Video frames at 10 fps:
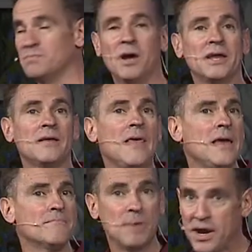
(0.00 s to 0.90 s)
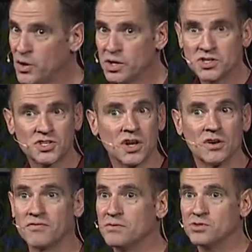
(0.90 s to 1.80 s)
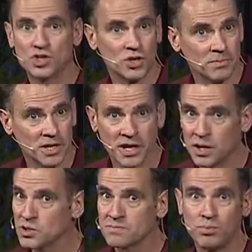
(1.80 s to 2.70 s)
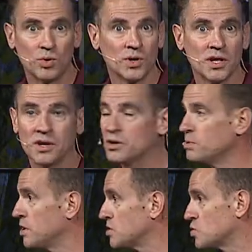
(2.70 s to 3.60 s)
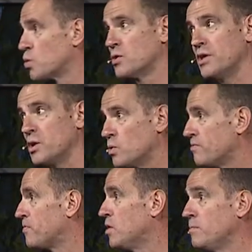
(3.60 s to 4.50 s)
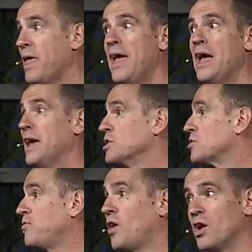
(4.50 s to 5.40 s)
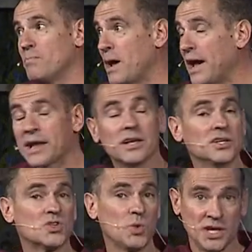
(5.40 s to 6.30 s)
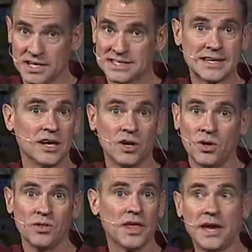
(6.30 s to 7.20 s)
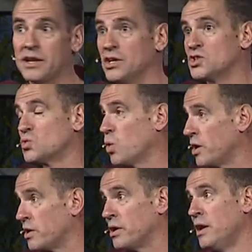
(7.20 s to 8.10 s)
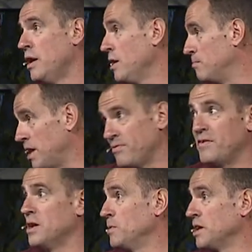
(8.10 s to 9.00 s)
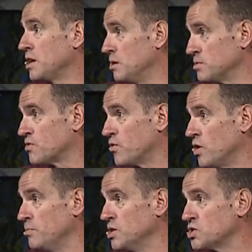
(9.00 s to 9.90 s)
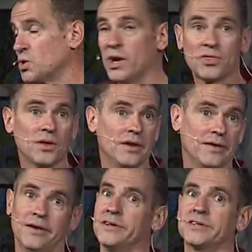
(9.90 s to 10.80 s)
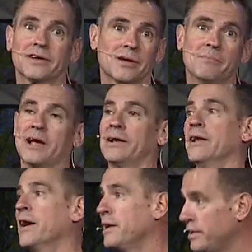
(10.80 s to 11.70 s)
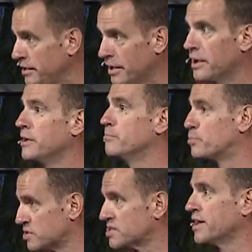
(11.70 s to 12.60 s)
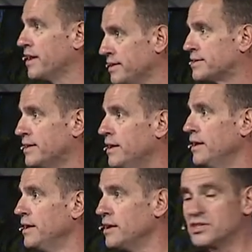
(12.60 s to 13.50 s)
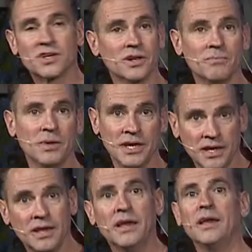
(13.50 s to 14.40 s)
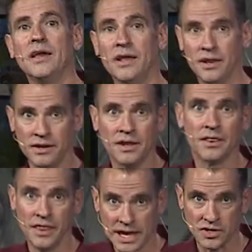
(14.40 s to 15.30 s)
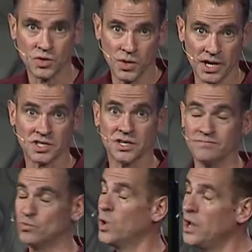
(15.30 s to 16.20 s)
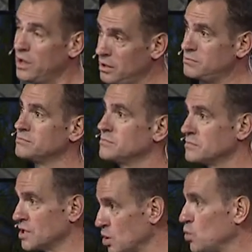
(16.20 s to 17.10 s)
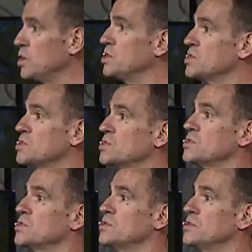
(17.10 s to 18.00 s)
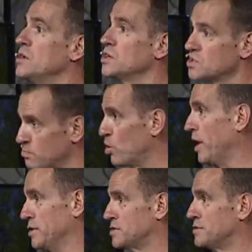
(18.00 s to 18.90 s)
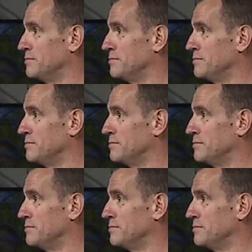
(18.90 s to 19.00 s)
My parents are from Germany. I was born here, but that's where they were from. And as far back as we can tell, that is where my family comes from. And so I thought, it's going to come back 99%. It's going to be in that direction. Well, there was a surprise.